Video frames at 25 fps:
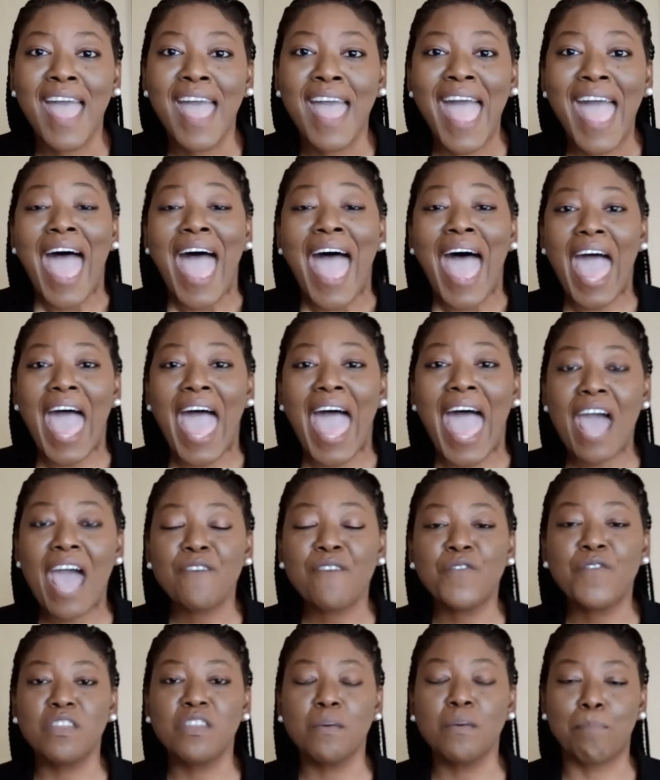Half of
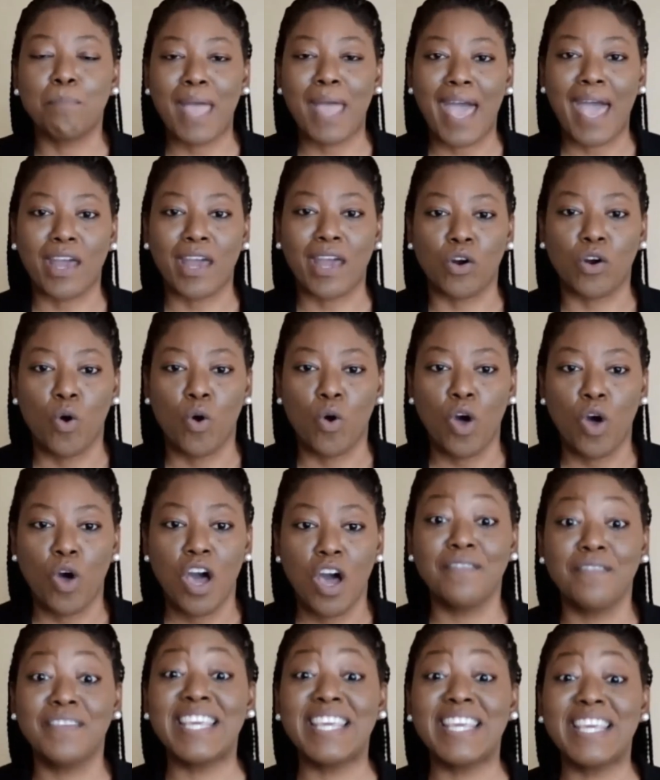the battle
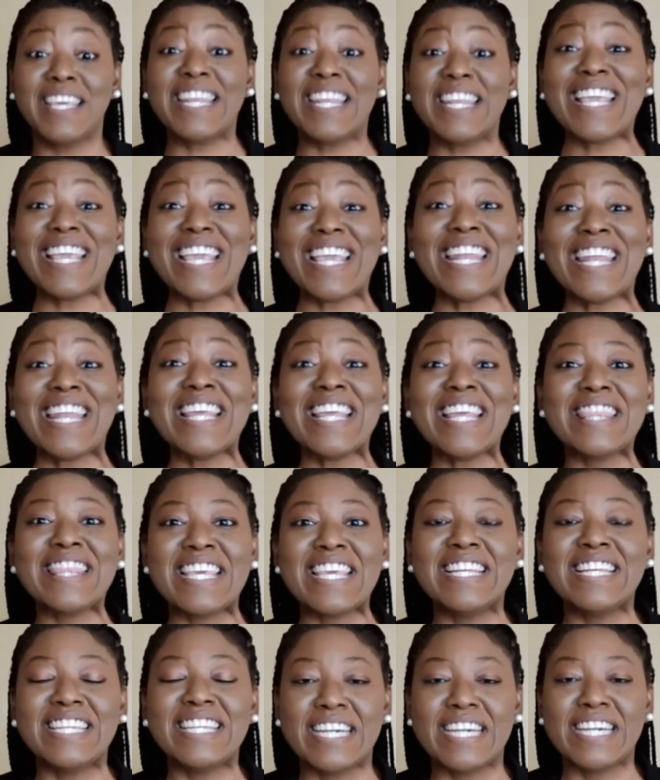of getting anything
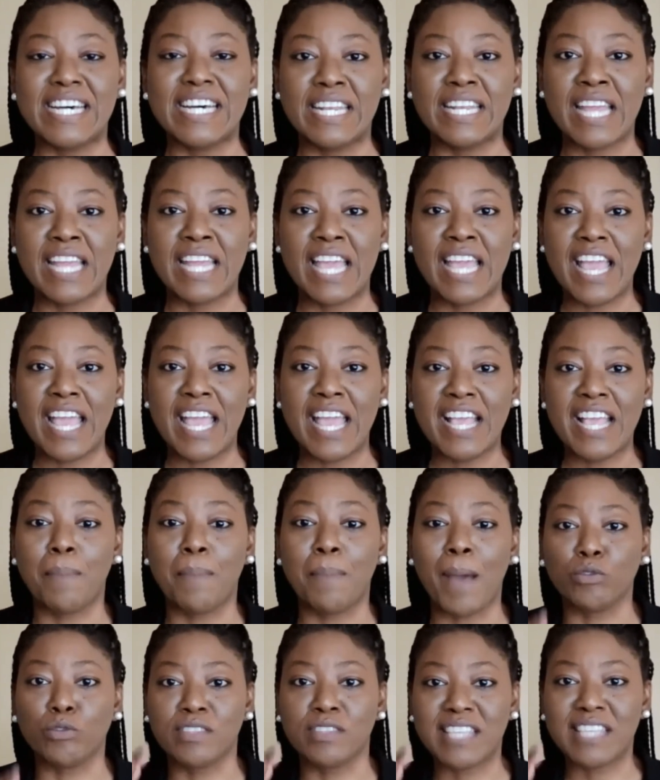done is
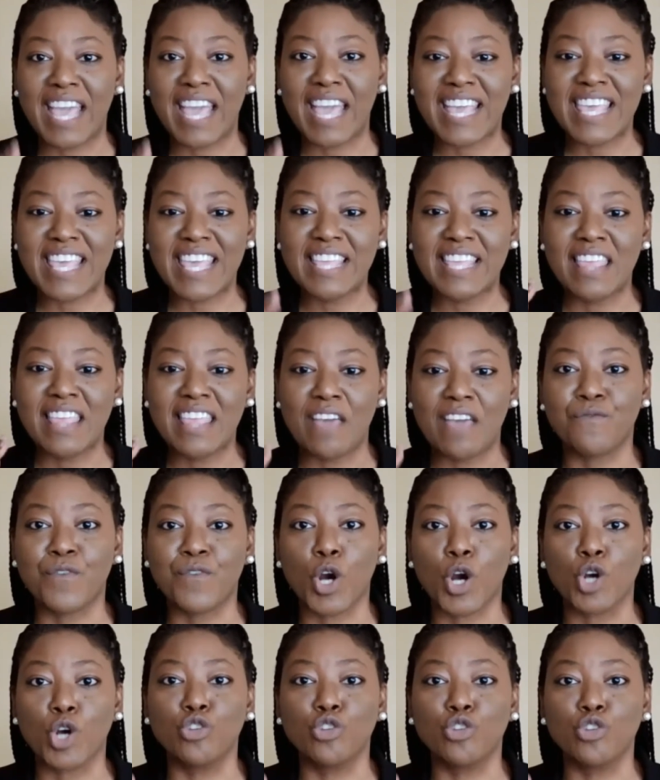about taking that
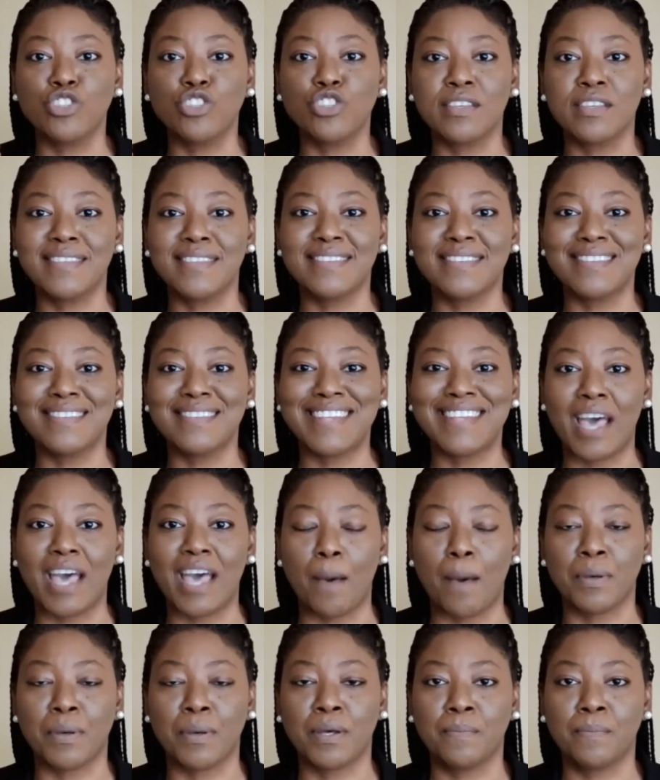first step.
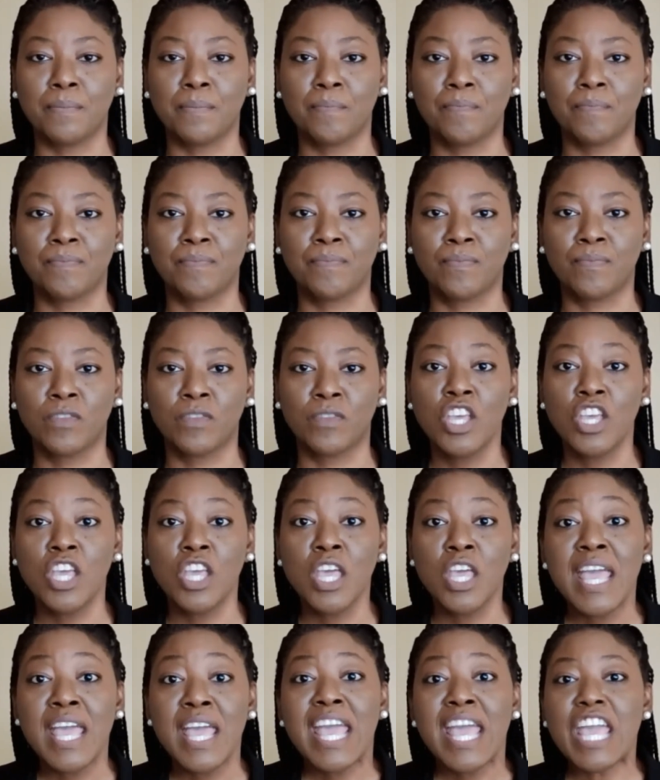
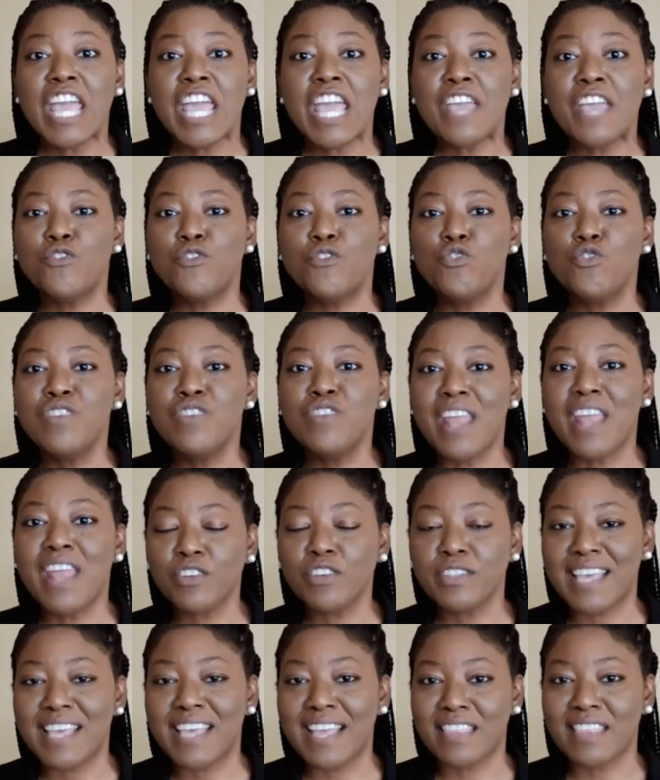If you never
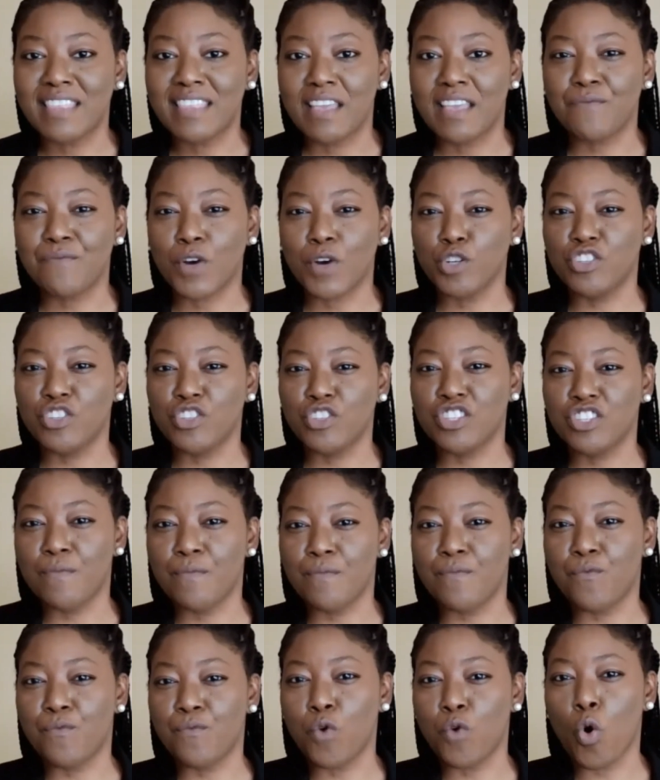take that first
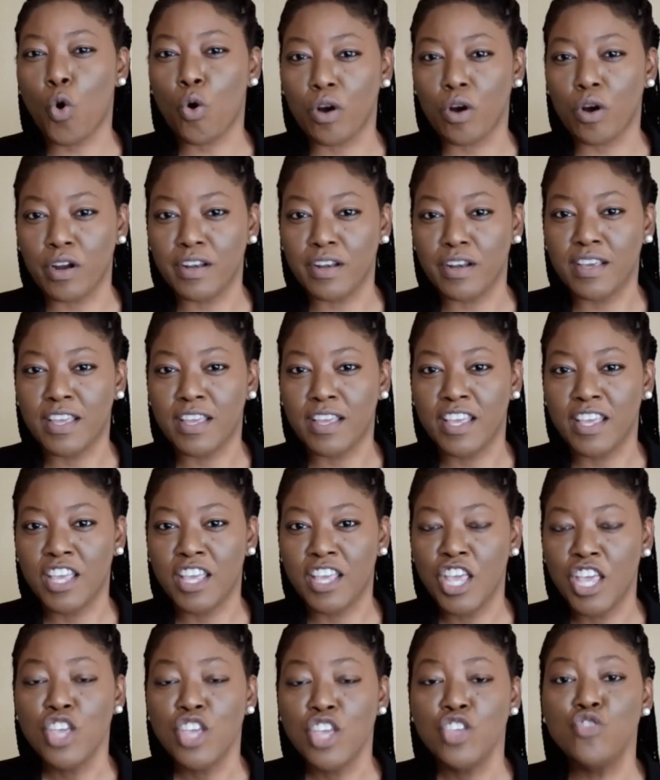step forward,
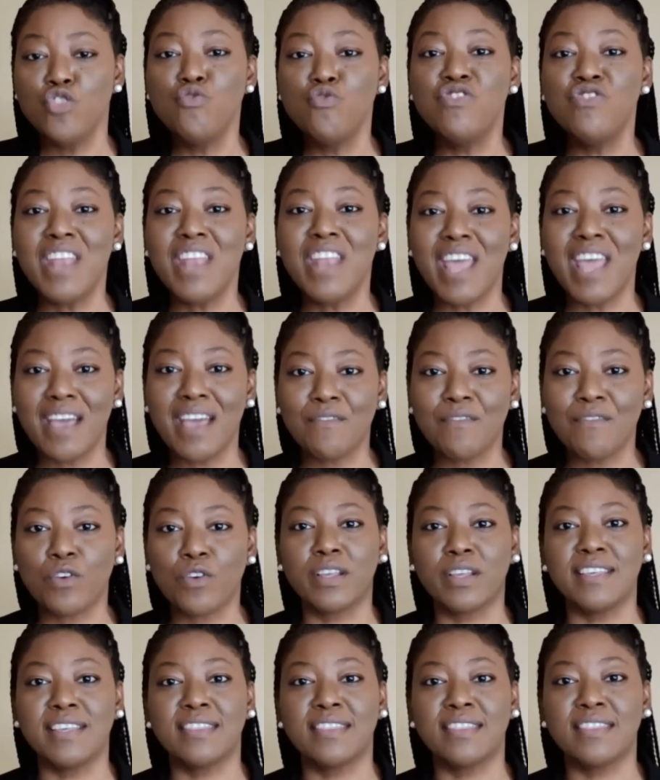you never
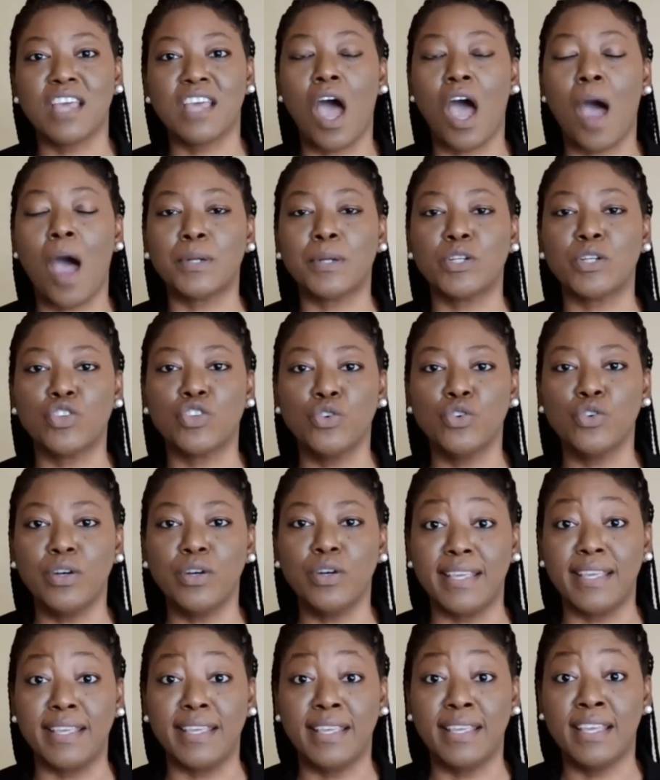get the
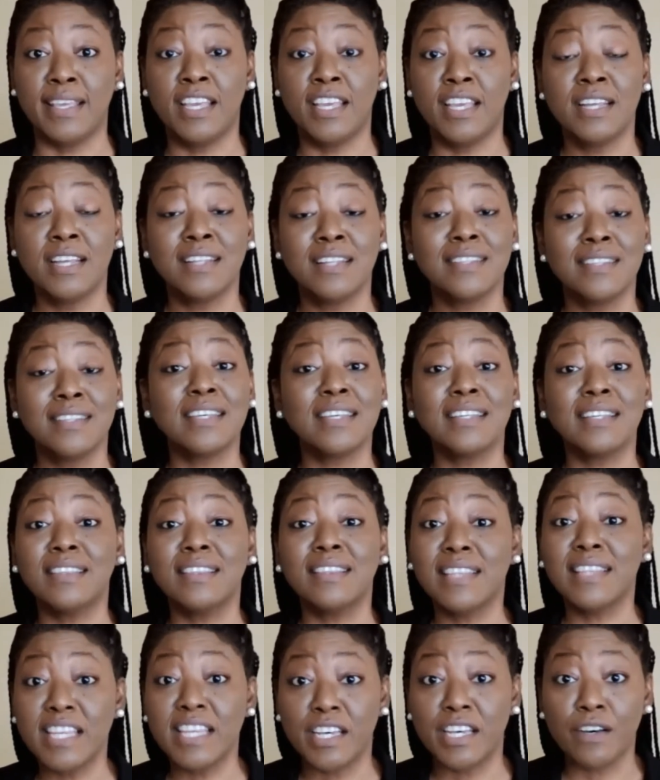opportunity to
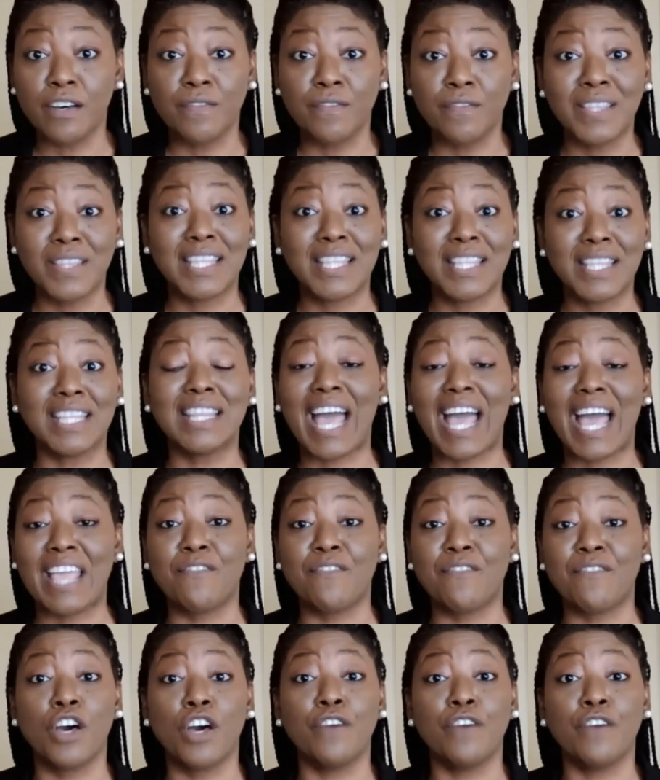live the life
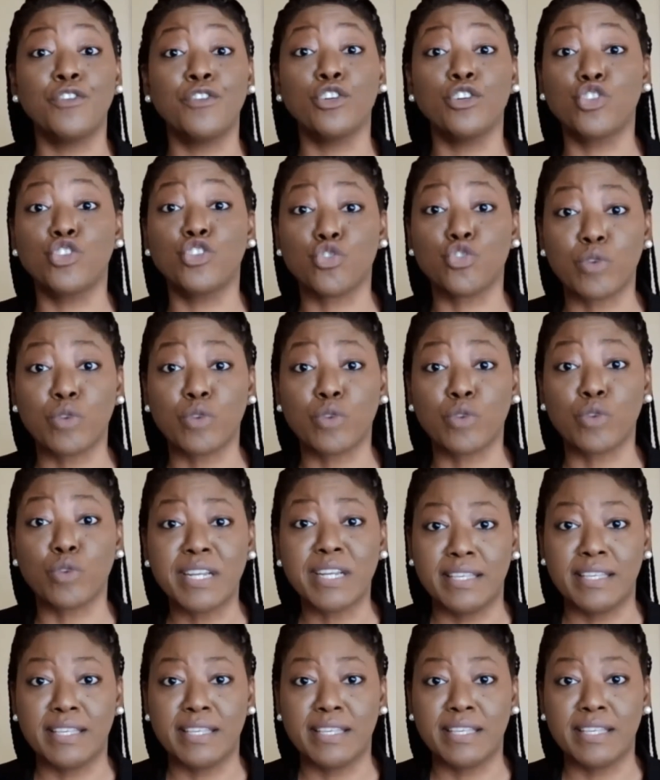of your
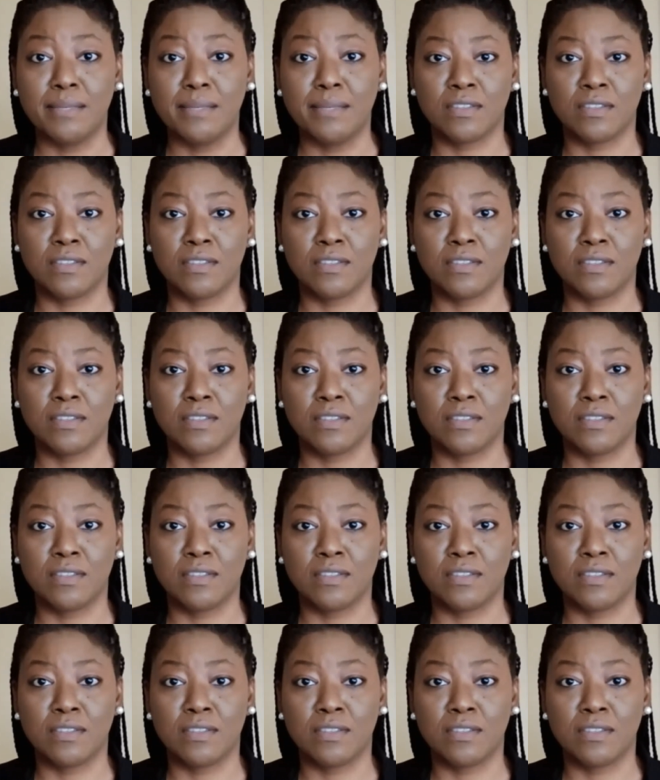dreams.